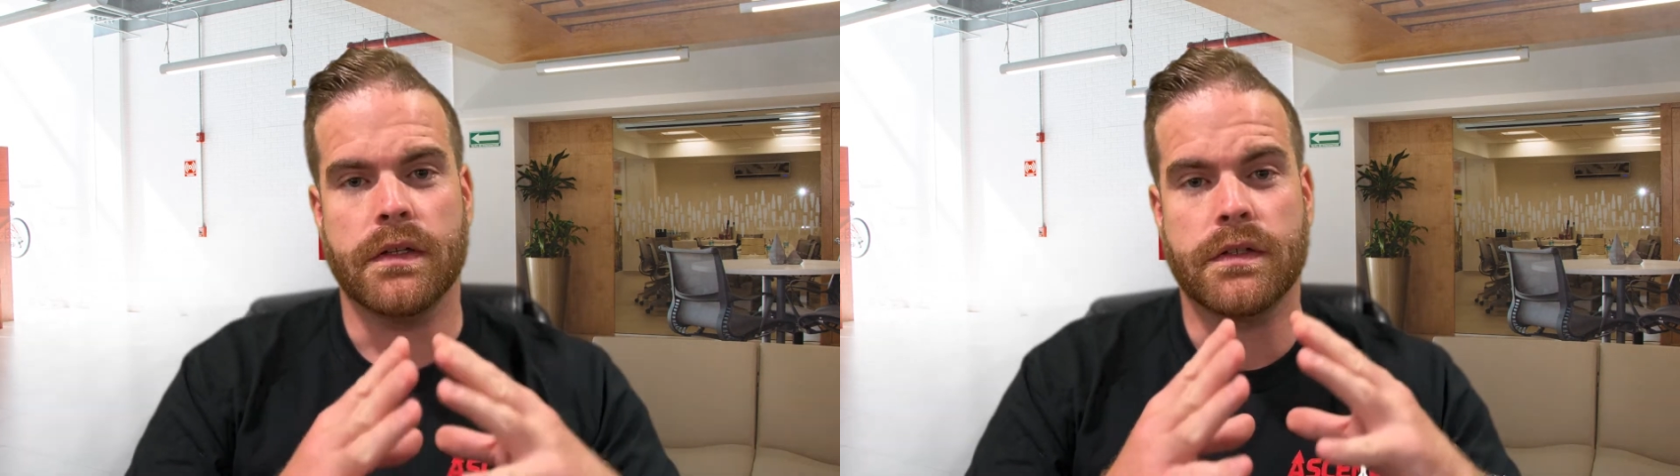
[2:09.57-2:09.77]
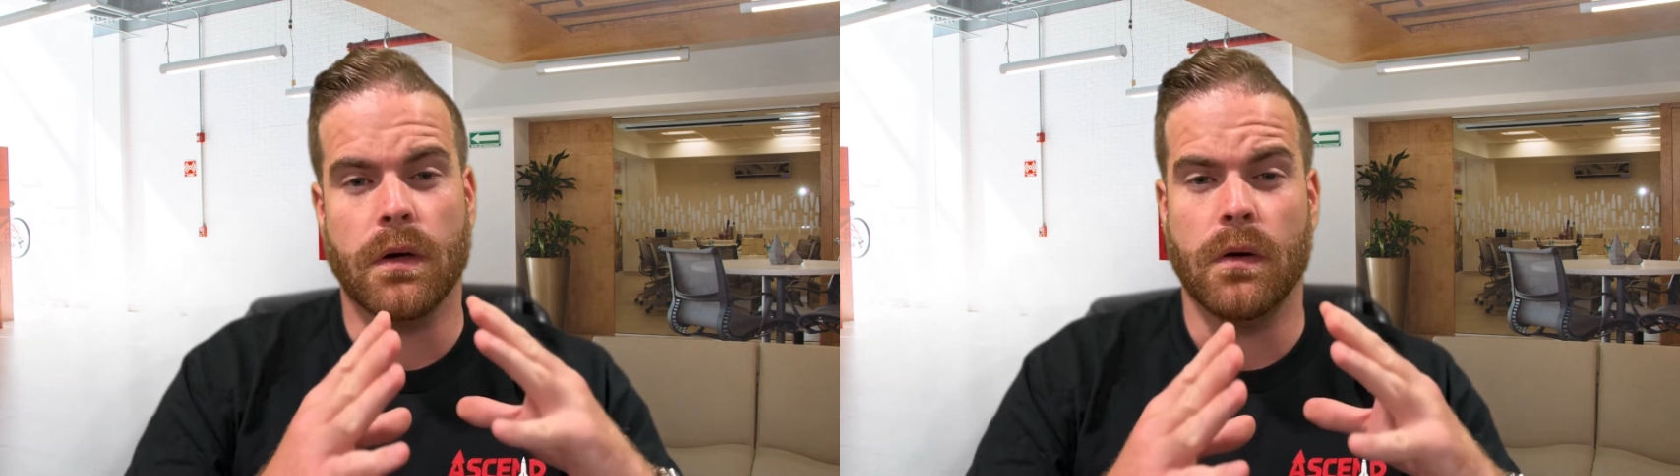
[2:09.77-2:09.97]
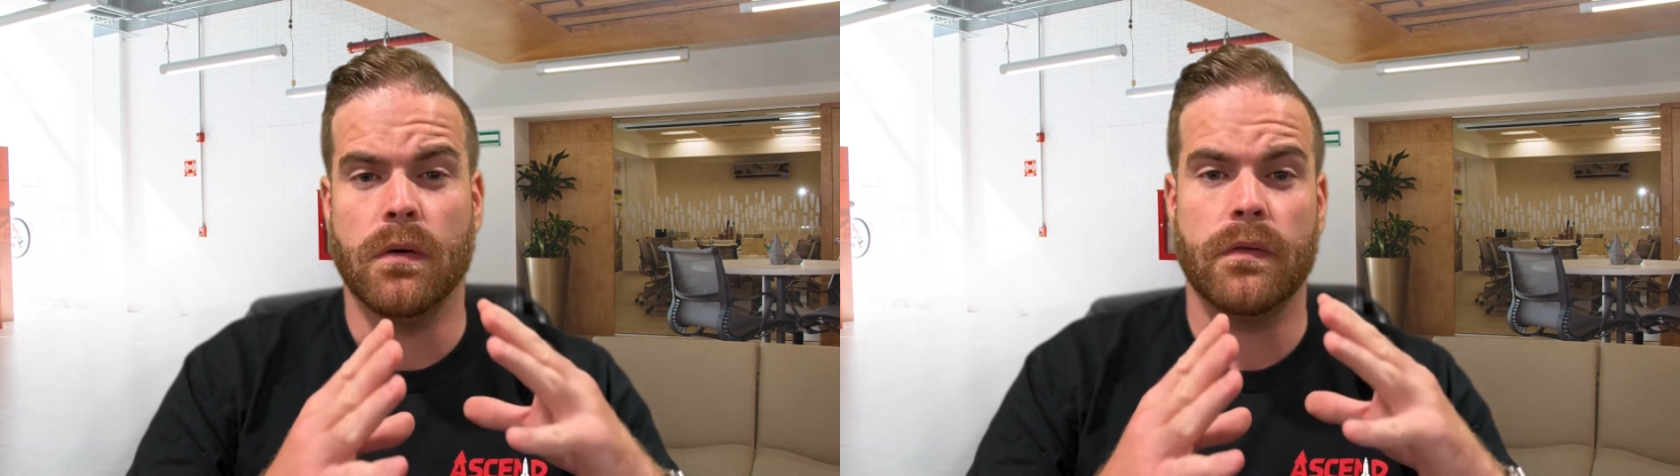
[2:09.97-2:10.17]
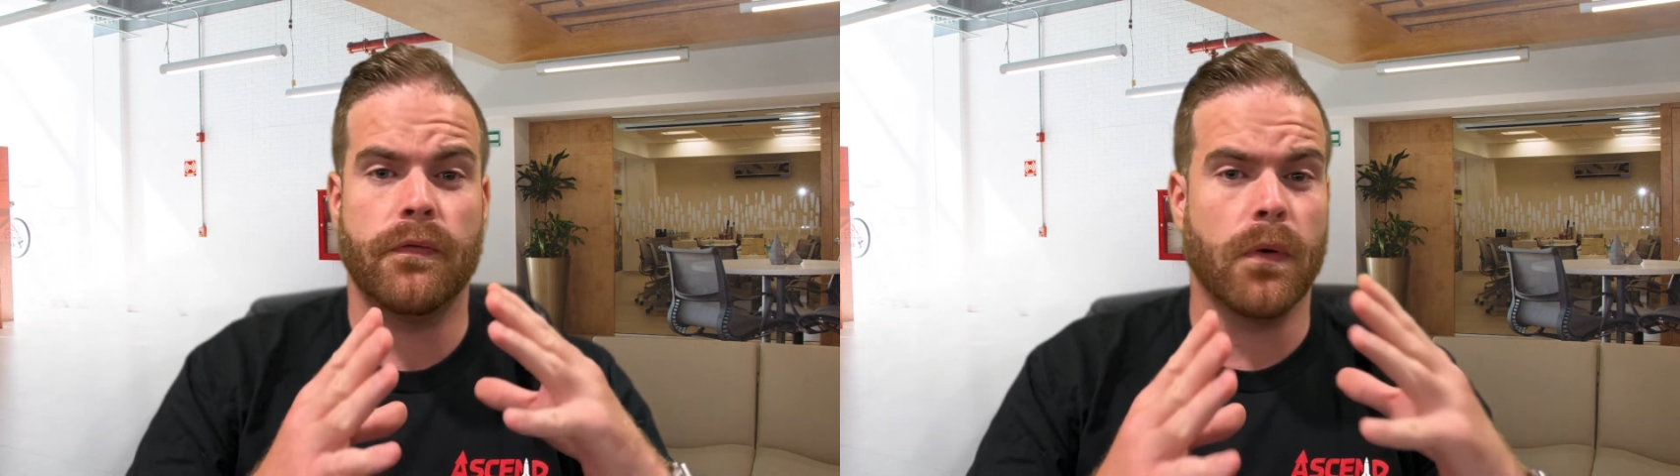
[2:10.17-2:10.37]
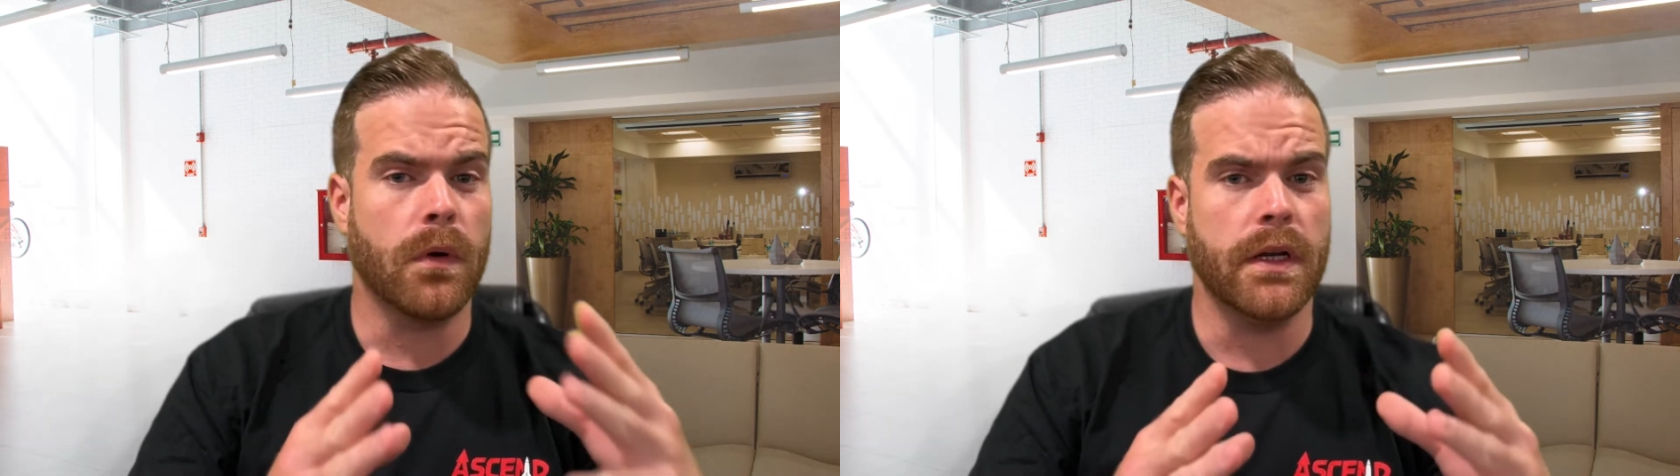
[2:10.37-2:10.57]
So
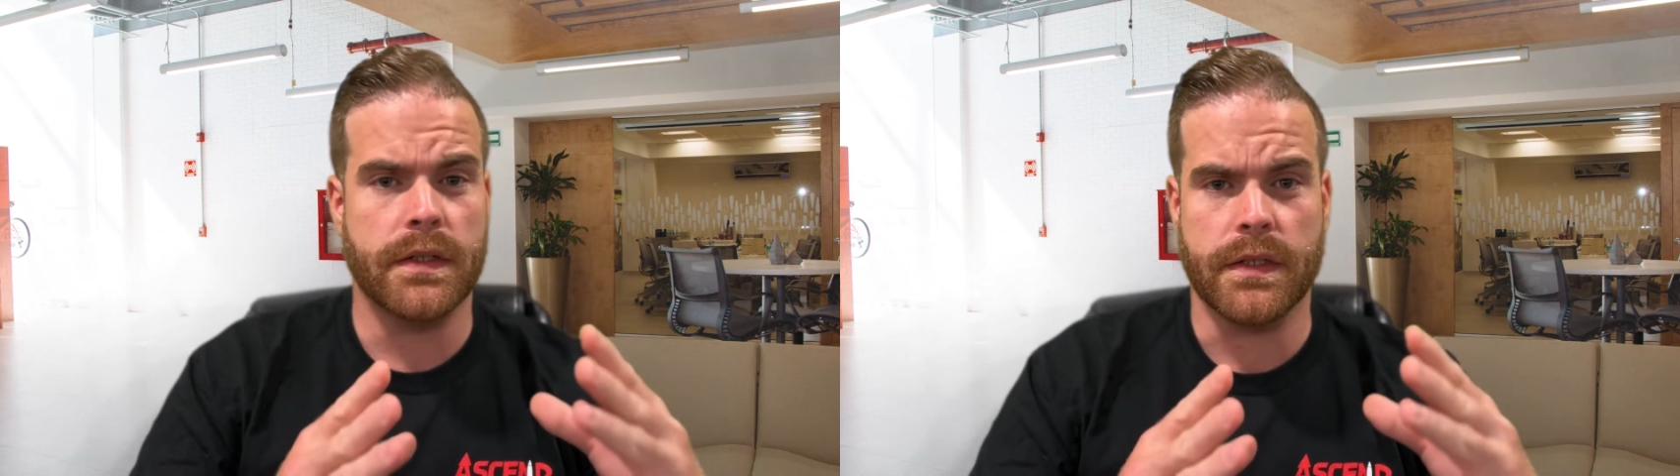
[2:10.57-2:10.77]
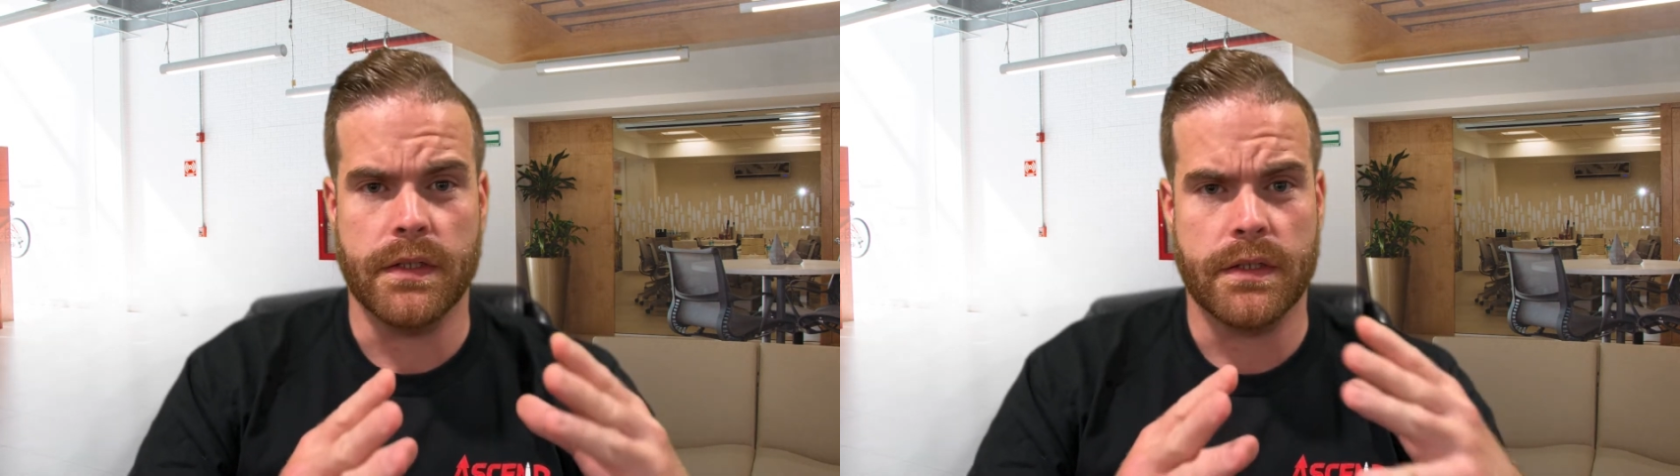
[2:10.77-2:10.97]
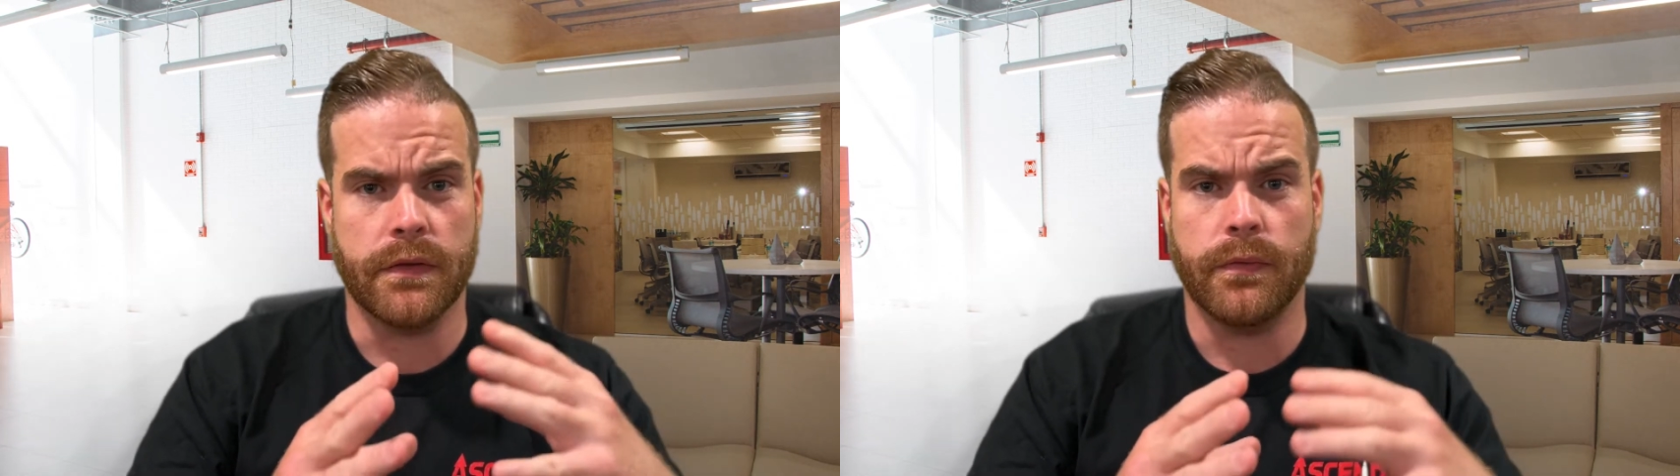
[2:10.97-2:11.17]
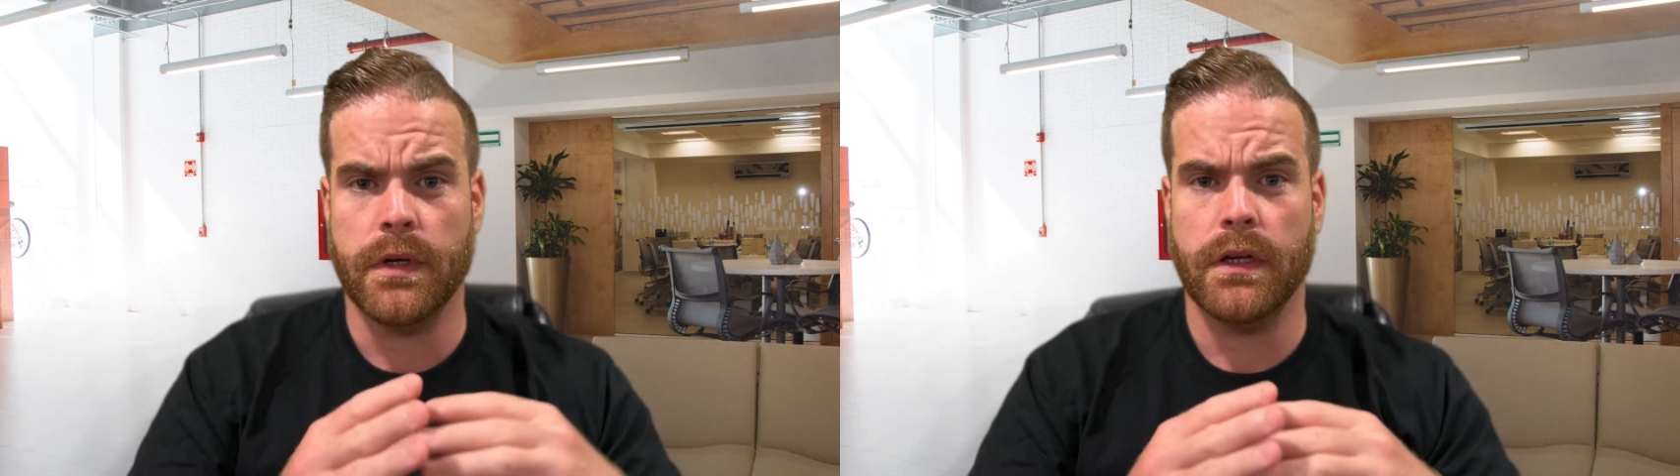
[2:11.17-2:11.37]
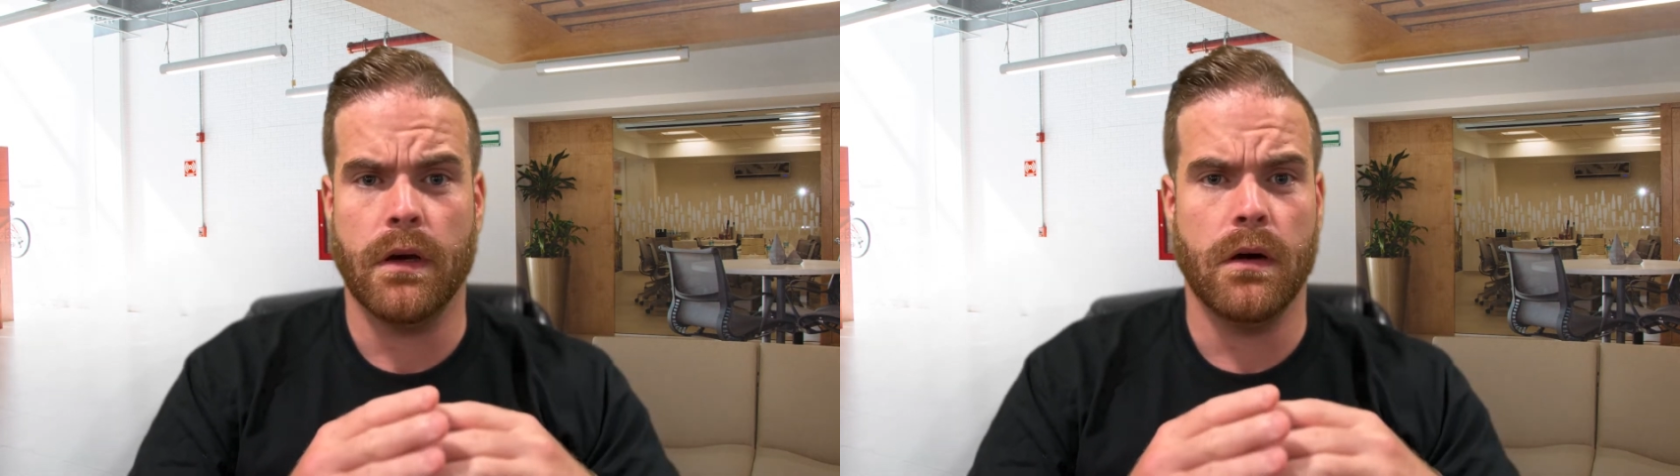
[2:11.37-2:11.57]
for instance, if
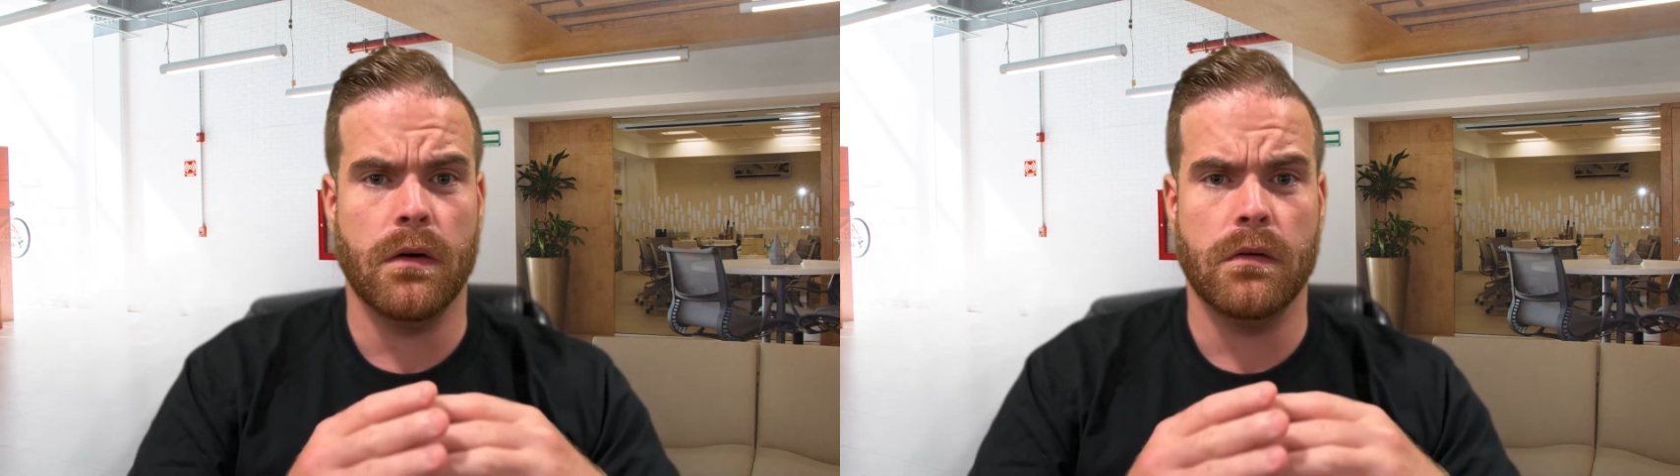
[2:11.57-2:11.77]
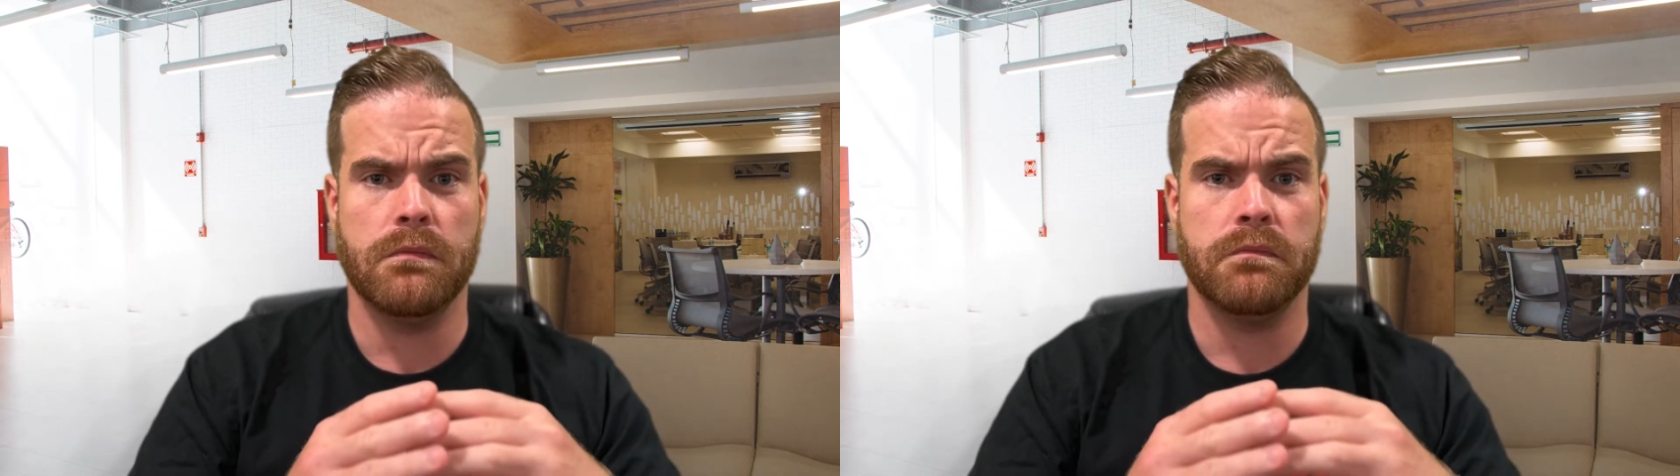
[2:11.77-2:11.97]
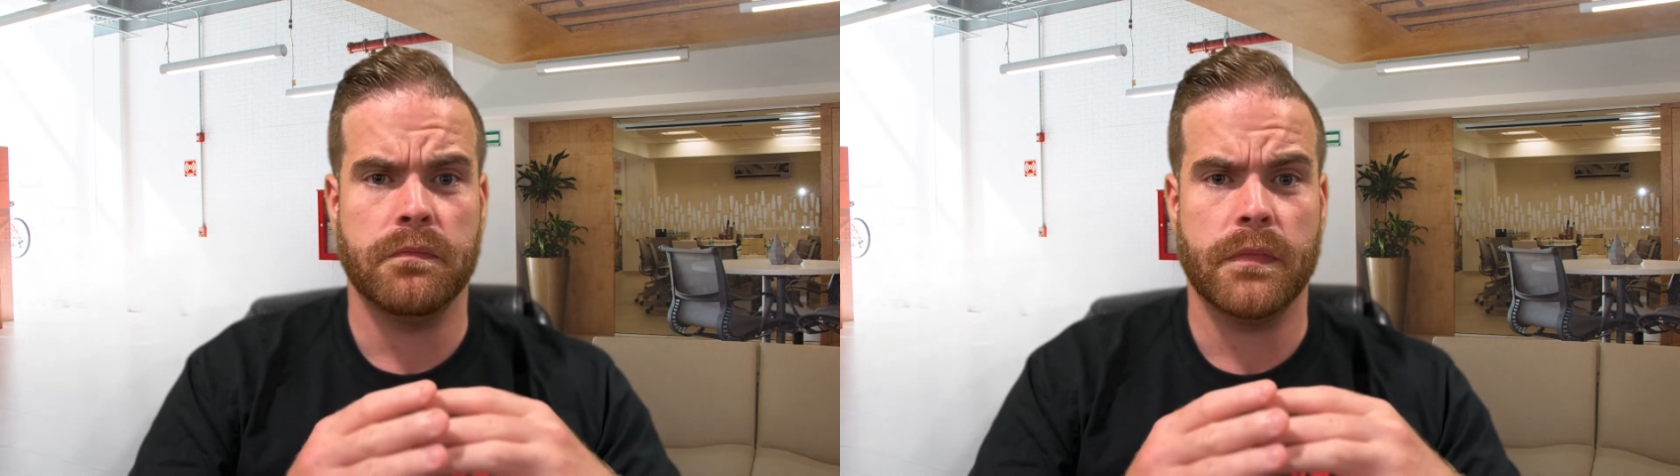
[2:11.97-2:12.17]
we go,